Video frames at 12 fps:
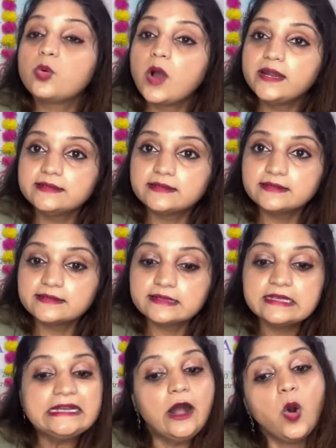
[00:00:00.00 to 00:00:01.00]

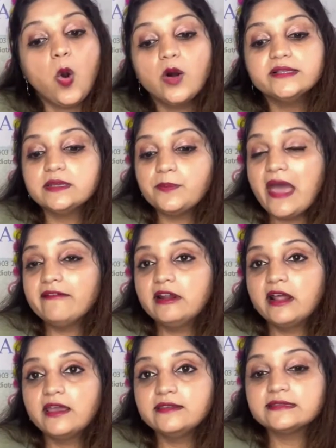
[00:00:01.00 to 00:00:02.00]
Qantas or Japan
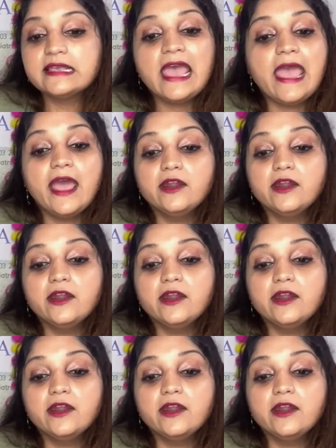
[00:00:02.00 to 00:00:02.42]
Airlines,